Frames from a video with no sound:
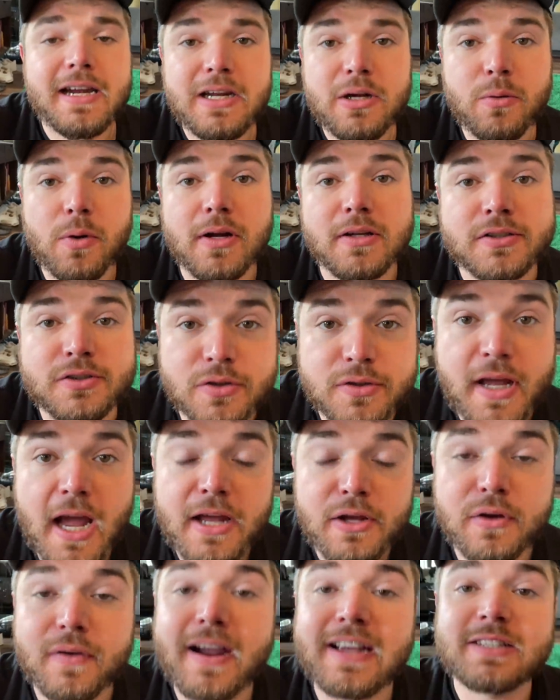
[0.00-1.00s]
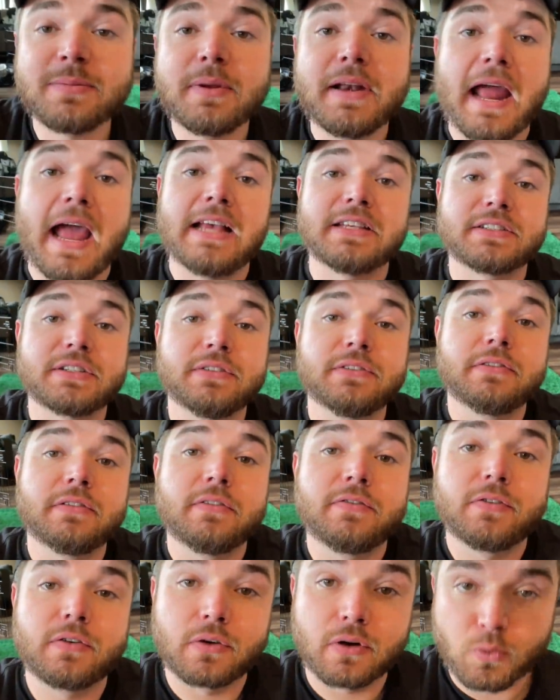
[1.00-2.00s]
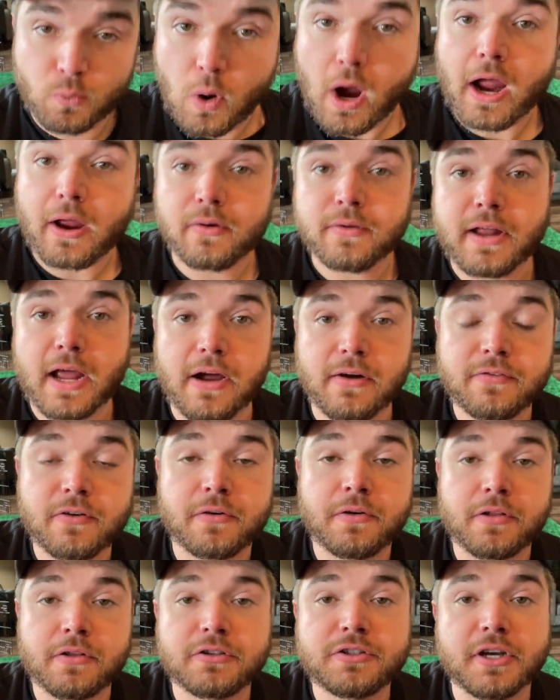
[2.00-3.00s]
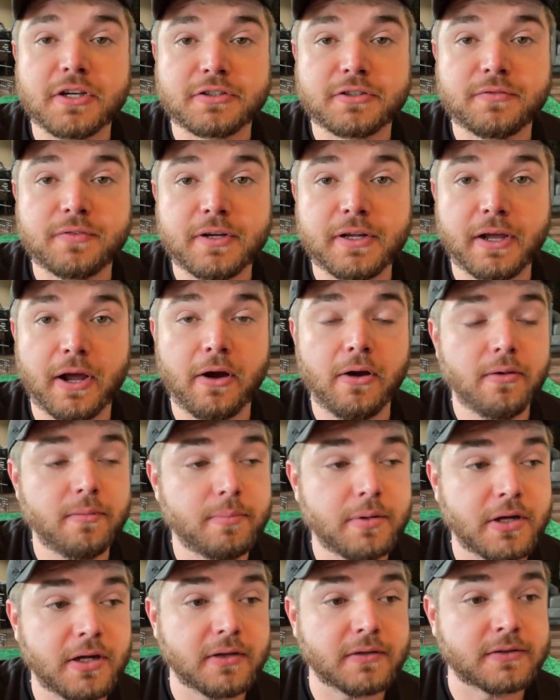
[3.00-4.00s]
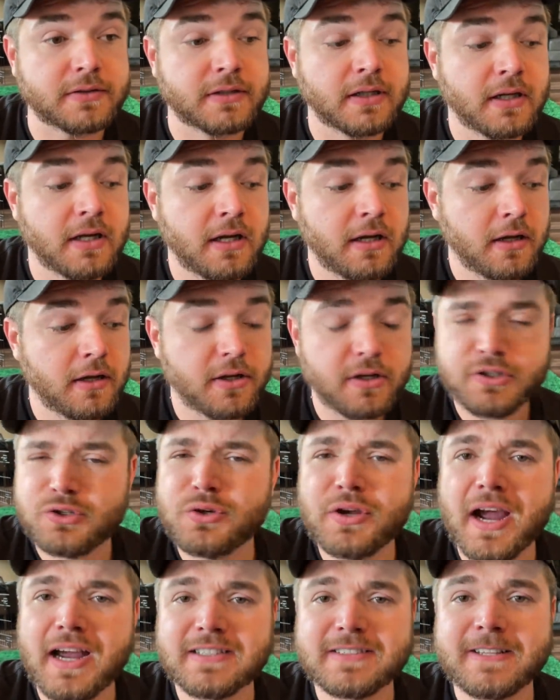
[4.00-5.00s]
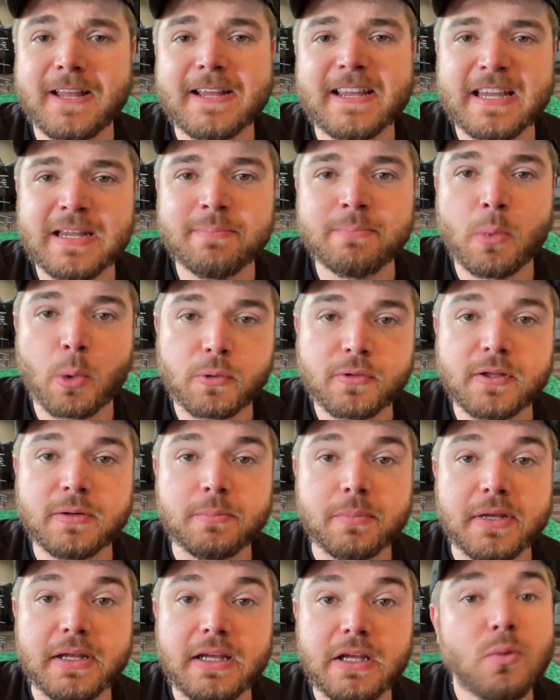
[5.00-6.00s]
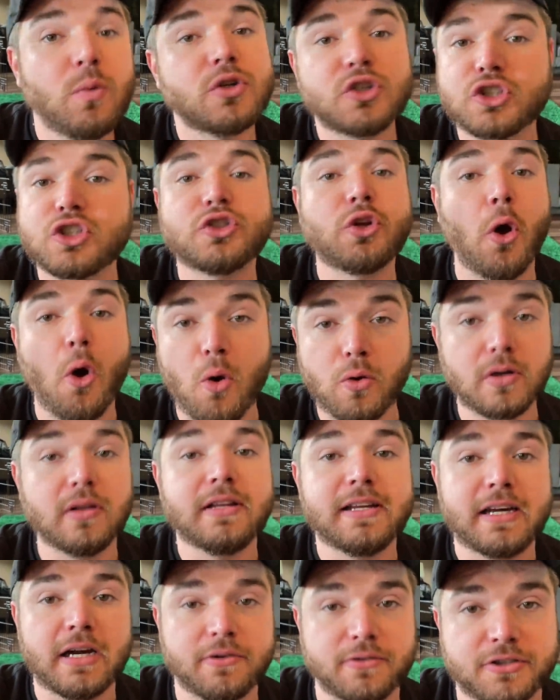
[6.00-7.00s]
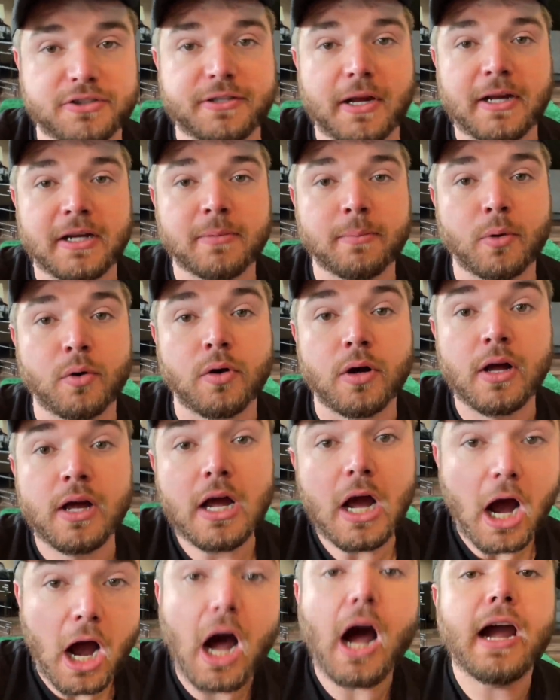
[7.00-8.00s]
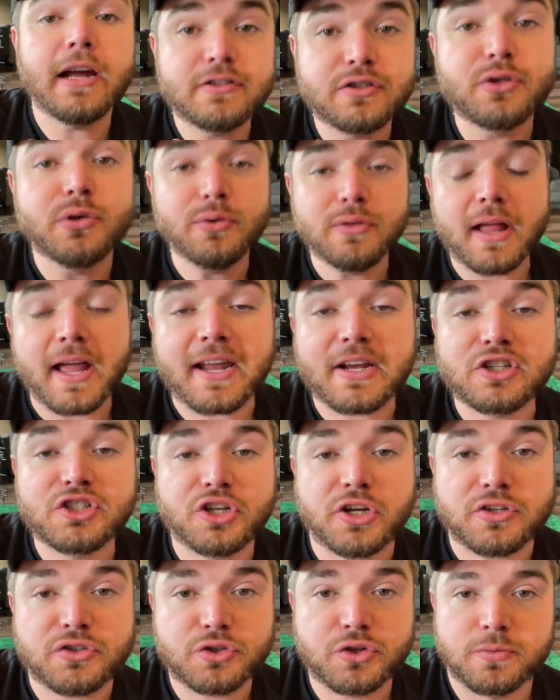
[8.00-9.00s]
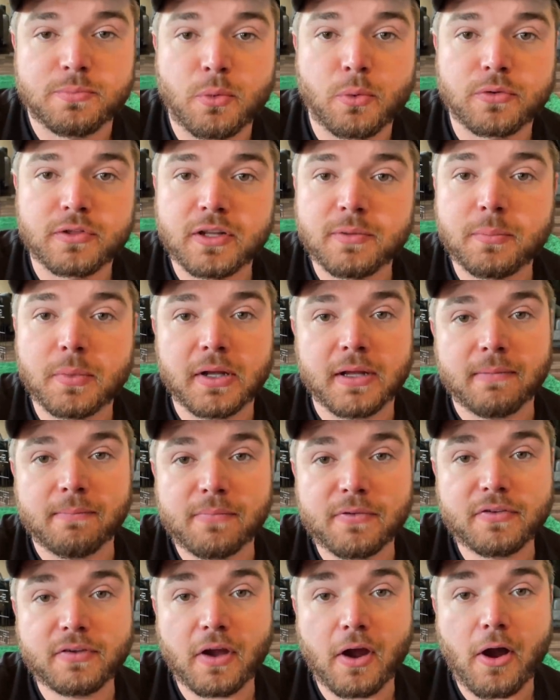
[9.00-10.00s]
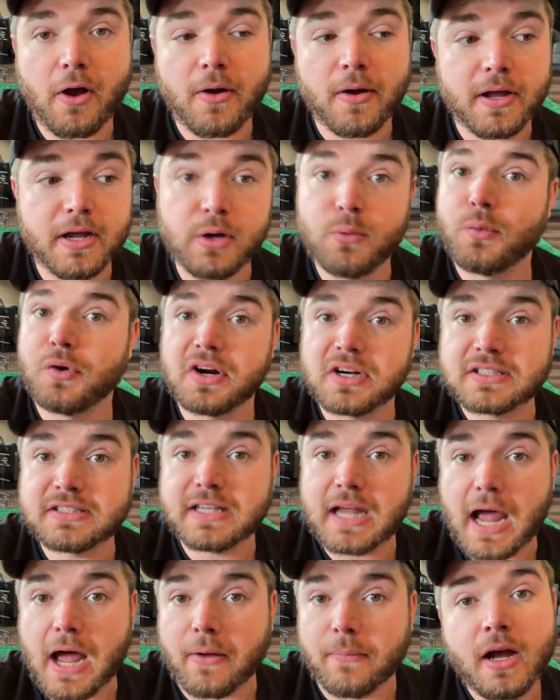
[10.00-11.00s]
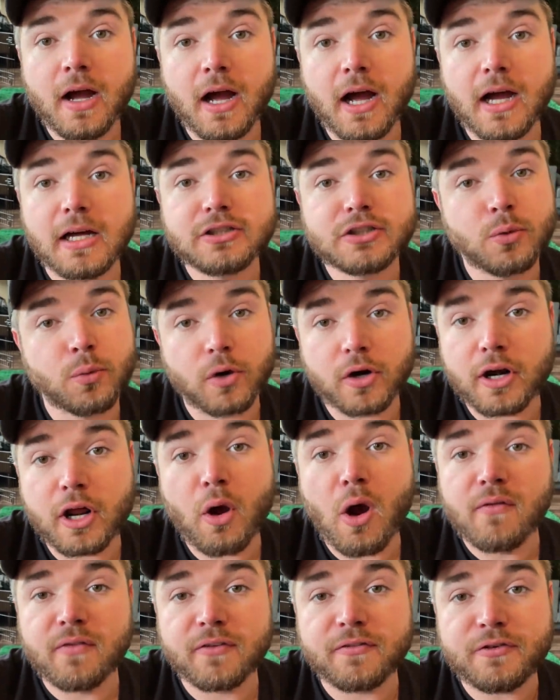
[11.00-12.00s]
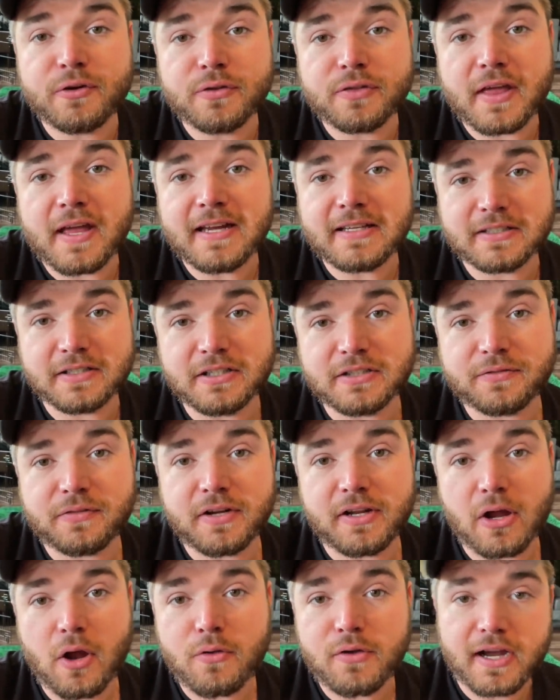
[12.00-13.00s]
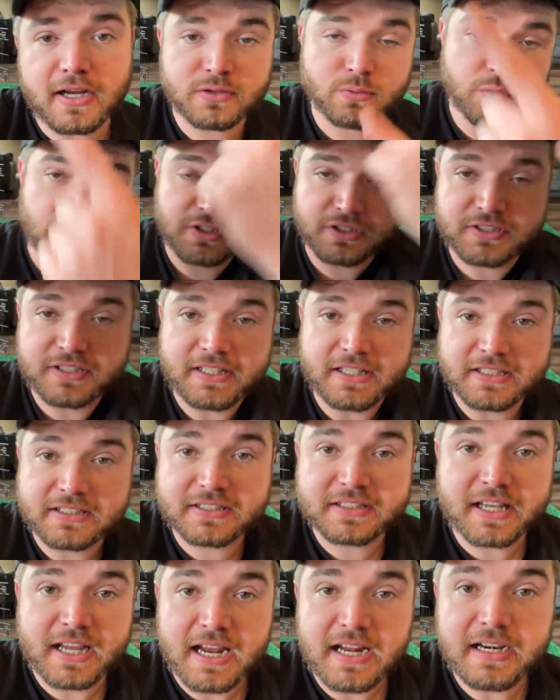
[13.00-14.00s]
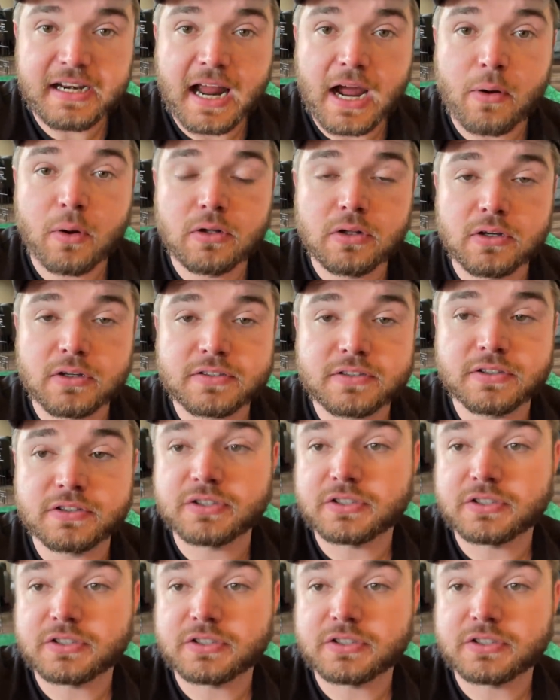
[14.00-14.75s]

anyway, so yeah, you guys have been asking for a while now for another Chester video because you guys like him more than me, which is totally understandable. I too like Chester more than me, so it works out. Uh, so we're gonna go over a few things in this video. You guys wanted to see his skin and how it looks and